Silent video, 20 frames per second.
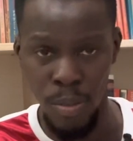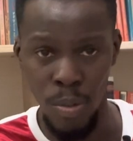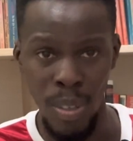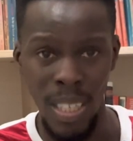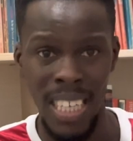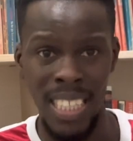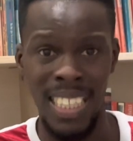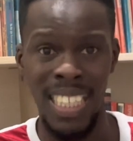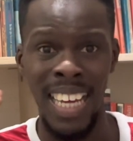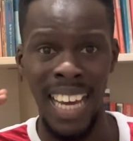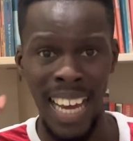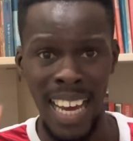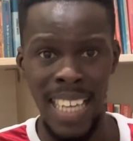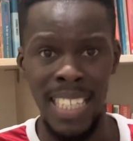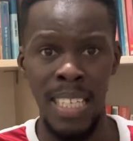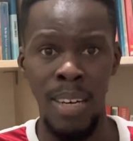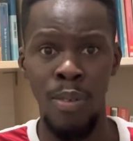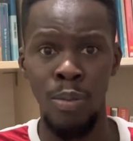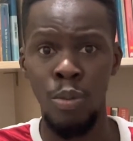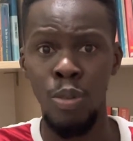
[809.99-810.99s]
When I say the highest,
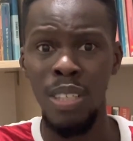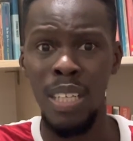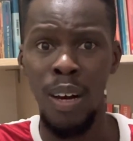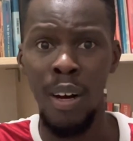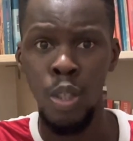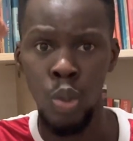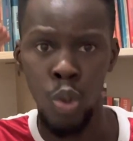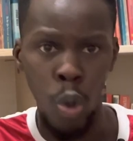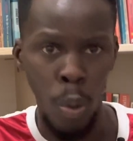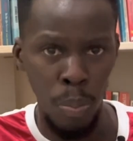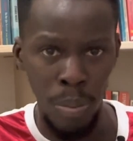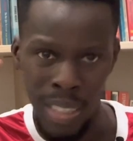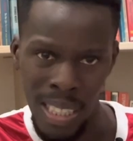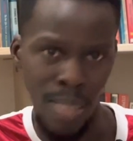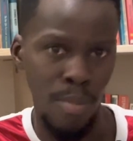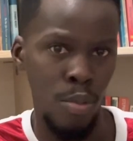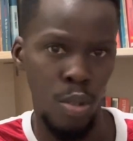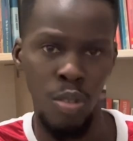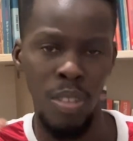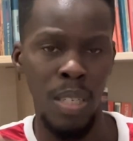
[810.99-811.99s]
I'm talking about top
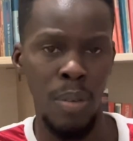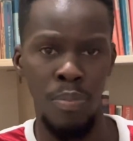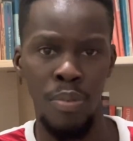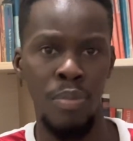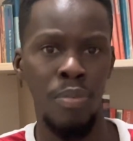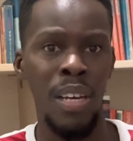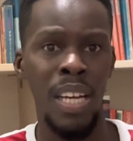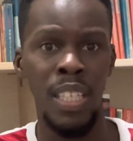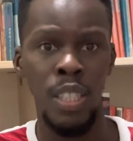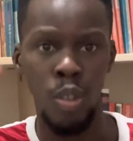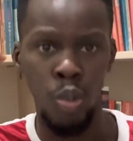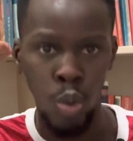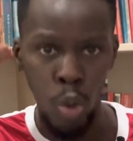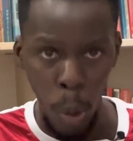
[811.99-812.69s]
teams, not the Premier League.